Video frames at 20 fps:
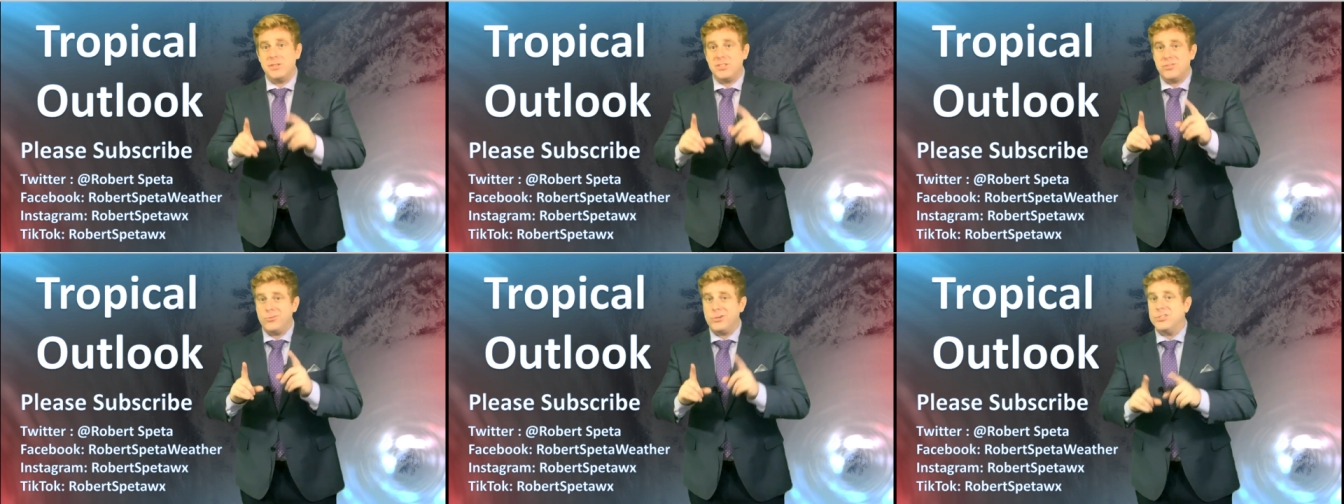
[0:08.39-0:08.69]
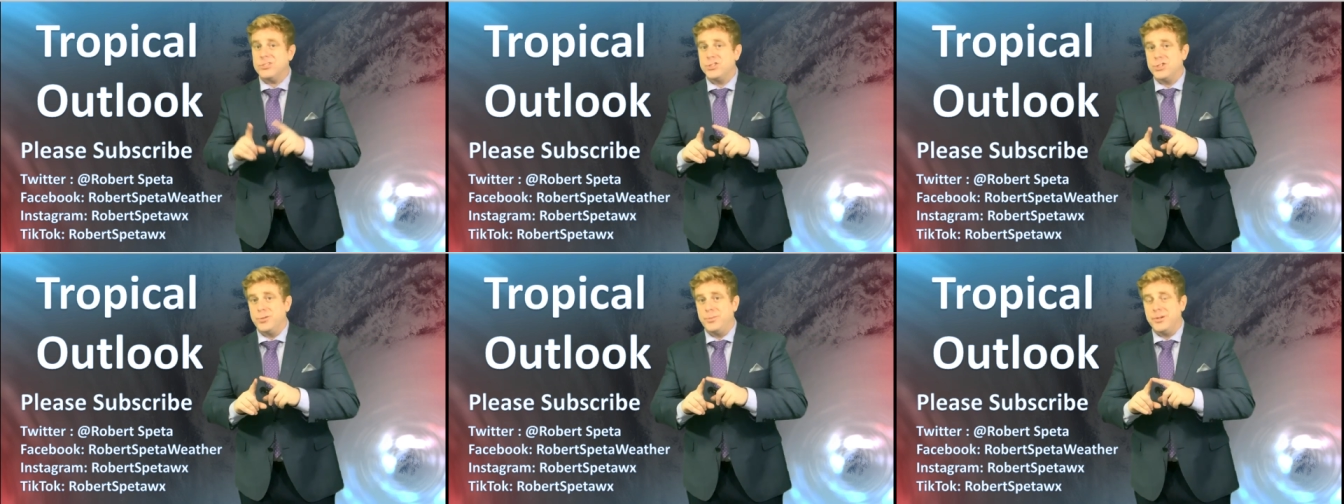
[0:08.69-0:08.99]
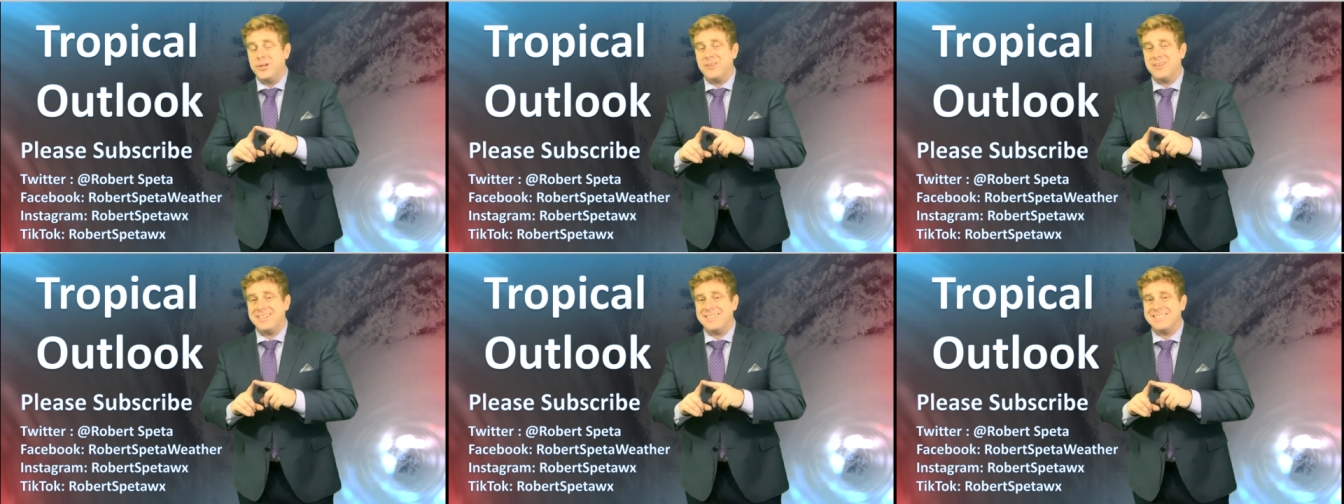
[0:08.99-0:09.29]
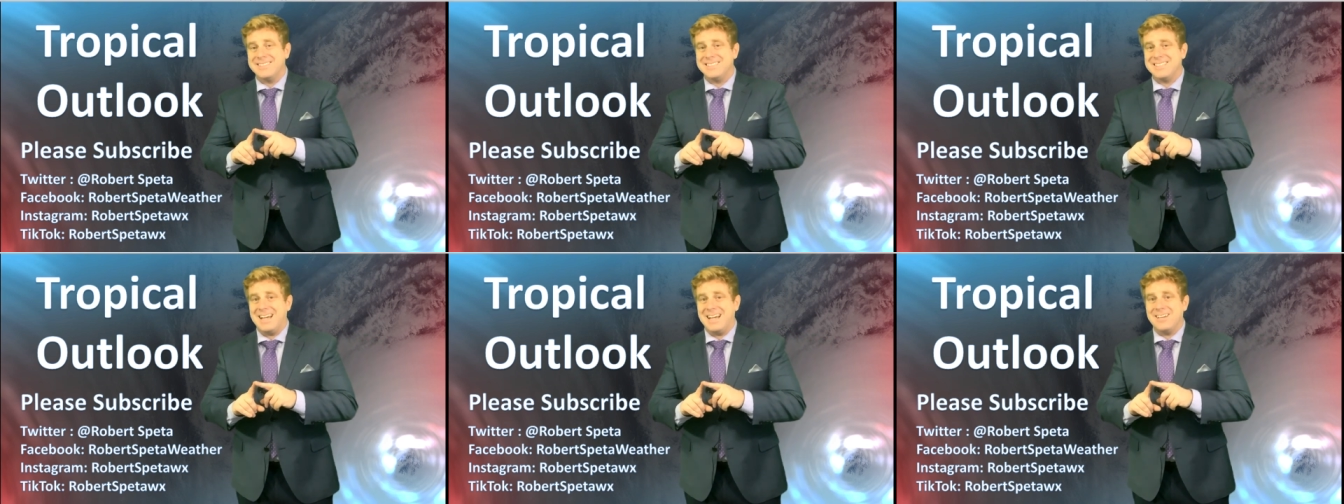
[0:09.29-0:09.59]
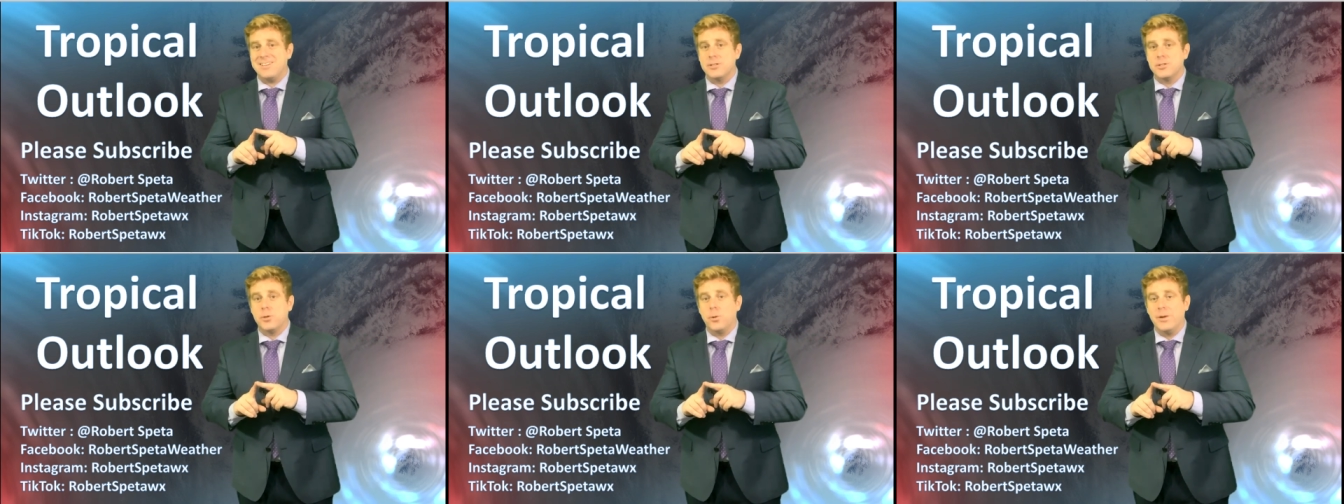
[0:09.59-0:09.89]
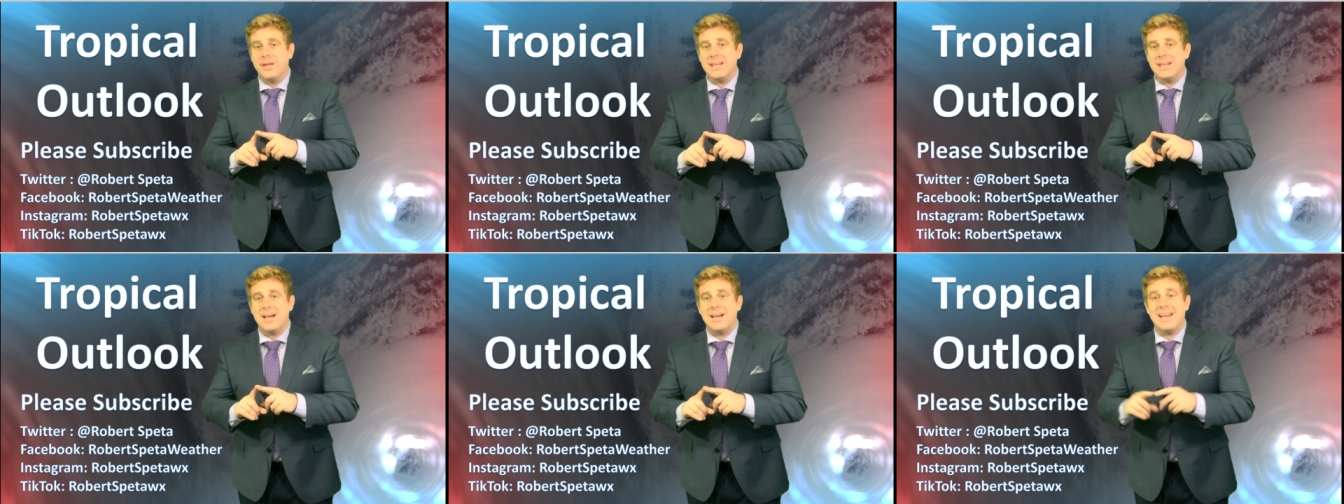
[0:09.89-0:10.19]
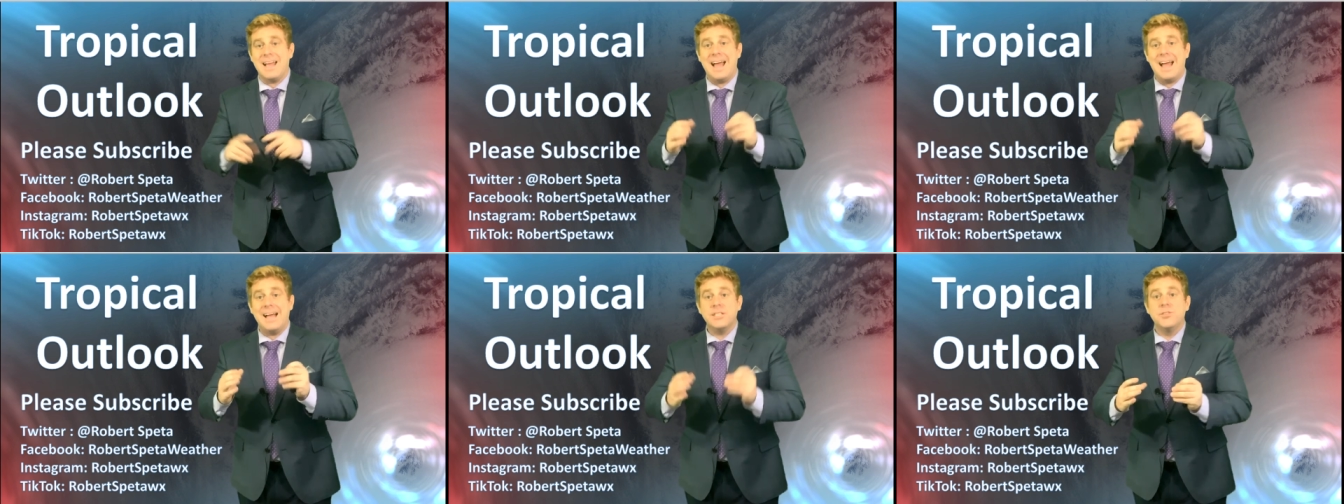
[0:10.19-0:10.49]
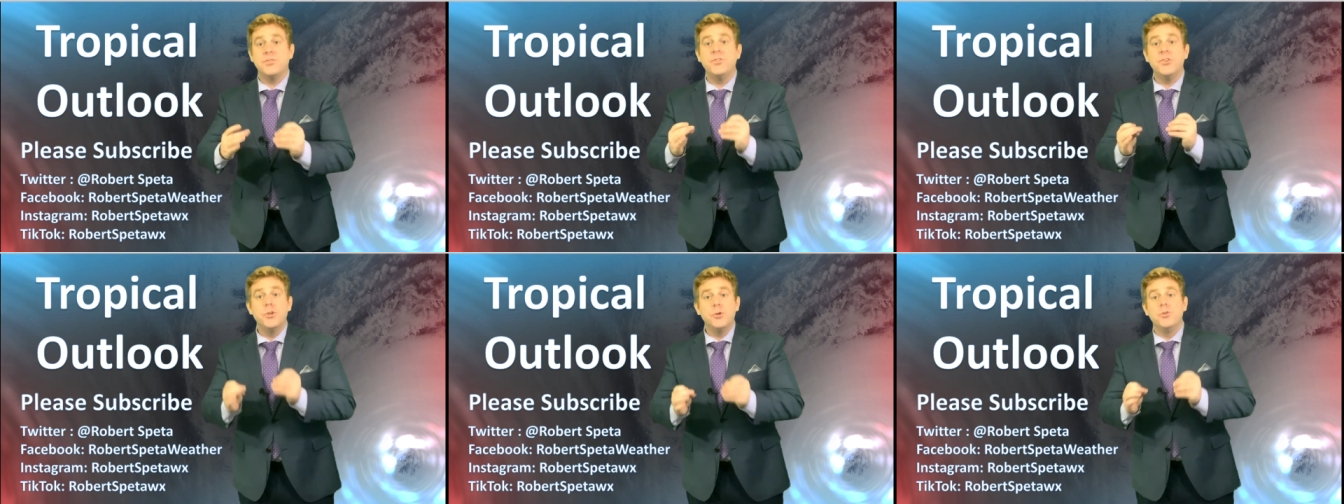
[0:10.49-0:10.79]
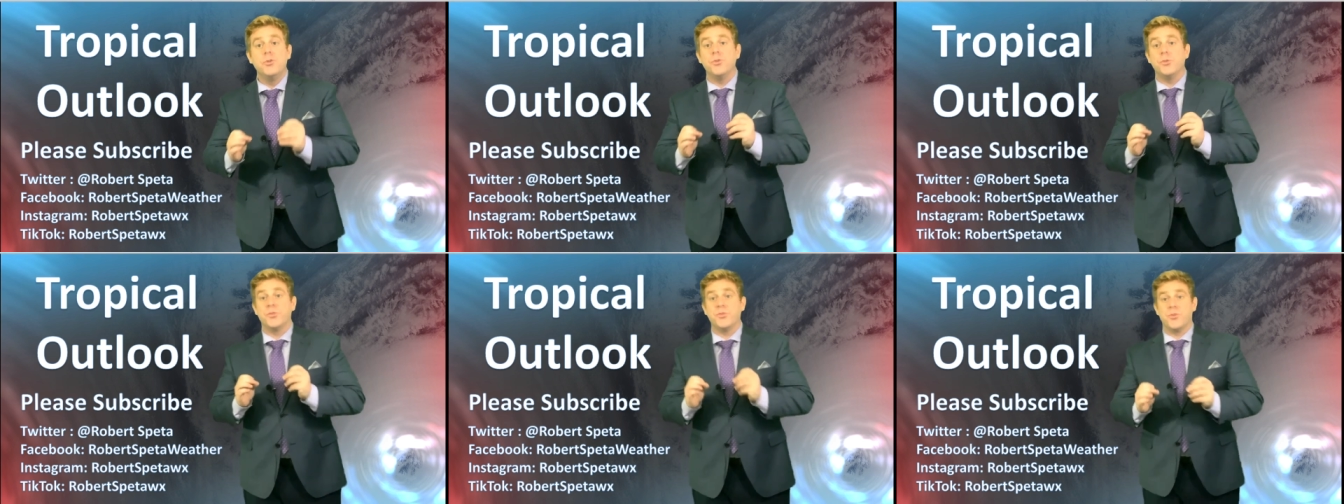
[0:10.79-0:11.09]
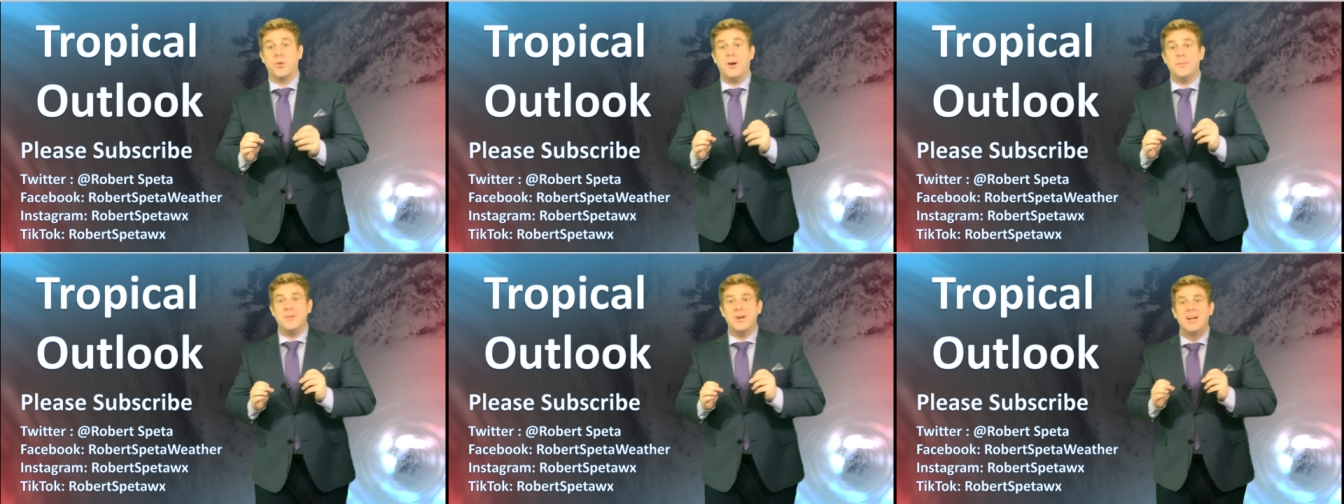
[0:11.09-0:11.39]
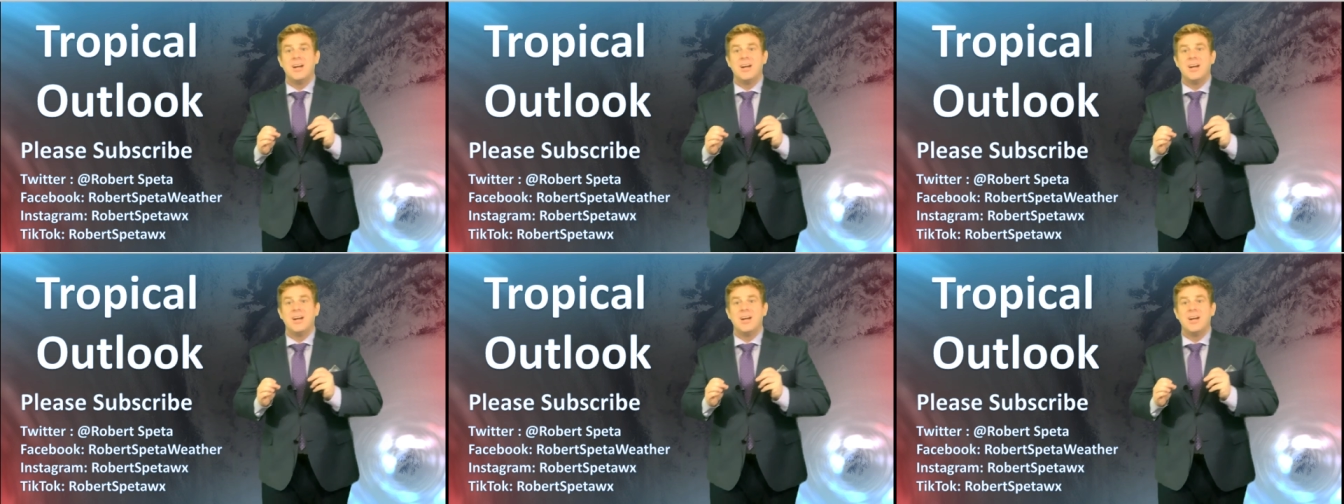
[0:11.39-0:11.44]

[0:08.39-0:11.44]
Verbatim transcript: between Jupiter and Saturn going on as viewed from